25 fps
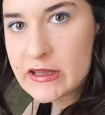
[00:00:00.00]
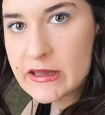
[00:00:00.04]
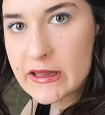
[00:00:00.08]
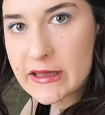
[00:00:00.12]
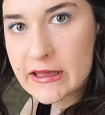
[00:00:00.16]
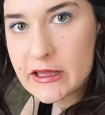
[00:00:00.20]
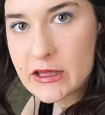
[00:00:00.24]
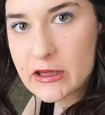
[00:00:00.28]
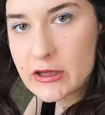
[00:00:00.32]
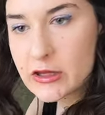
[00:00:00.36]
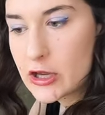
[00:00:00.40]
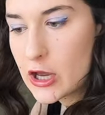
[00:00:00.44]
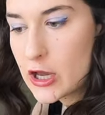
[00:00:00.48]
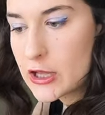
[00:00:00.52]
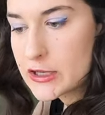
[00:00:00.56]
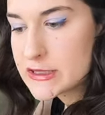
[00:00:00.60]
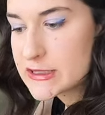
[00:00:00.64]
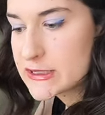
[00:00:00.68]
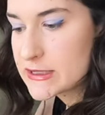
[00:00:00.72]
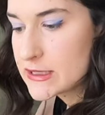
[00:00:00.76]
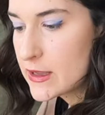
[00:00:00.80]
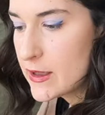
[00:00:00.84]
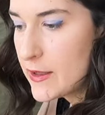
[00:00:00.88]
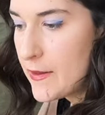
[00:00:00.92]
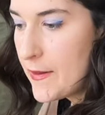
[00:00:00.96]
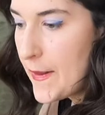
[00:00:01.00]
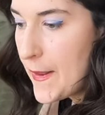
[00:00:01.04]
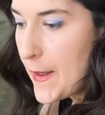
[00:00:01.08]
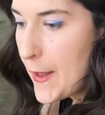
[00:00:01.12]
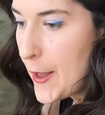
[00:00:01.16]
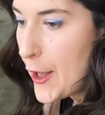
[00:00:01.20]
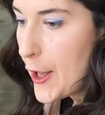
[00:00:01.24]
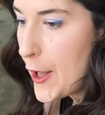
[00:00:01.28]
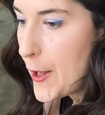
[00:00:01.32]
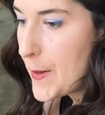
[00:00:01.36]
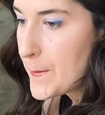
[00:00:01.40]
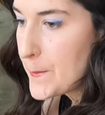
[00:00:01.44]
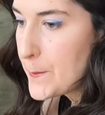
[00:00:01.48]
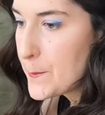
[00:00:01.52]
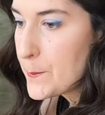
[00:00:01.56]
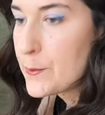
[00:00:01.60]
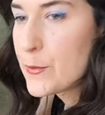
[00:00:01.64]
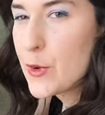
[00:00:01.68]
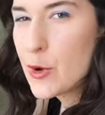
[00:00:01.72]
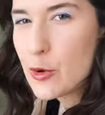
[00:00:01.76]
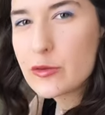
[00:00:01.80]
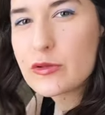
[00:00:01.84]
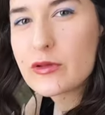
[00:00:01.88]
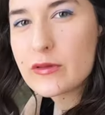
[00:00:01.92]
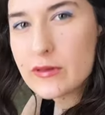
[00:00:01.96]
like cut um,
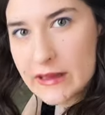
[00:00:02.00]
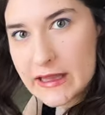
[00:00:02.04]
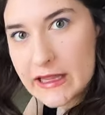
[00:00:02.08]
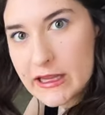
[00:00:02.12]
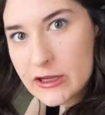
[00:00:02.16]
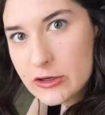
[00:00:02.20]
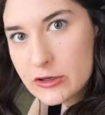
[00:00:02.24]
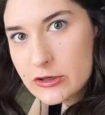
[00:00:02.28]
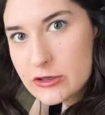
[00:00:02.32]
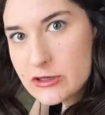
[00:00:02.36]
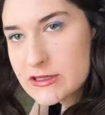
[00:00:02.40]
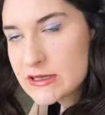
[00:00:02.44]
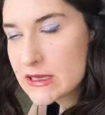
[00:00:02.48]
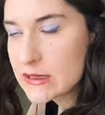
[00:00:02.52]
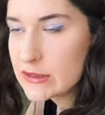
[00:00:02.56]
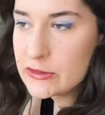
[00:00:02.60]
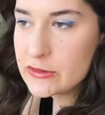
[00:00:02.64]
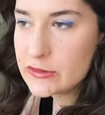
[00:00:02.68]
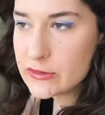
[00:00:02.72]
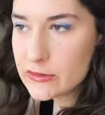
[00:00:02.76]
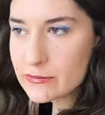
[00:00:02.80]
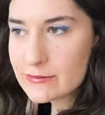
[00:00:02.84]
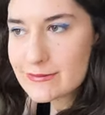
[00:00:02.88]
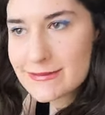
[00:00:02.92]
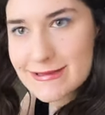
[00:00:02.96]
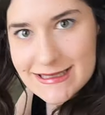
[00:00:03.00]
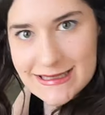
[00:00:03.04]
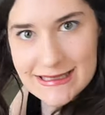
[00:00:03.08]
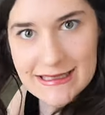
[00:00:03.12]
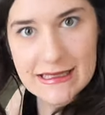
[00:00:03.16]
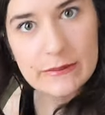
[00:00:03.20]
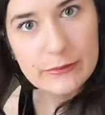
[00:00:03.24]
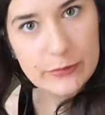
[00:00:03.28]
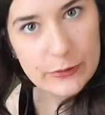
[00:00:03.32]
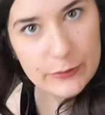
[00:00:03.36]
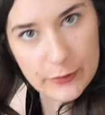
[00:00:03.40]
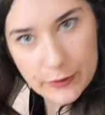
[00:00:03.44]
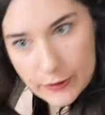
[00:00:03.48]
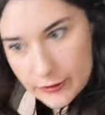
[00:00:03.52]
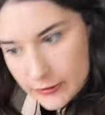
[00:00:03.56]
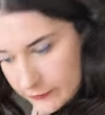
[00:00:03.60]
both layers and you don't skip a part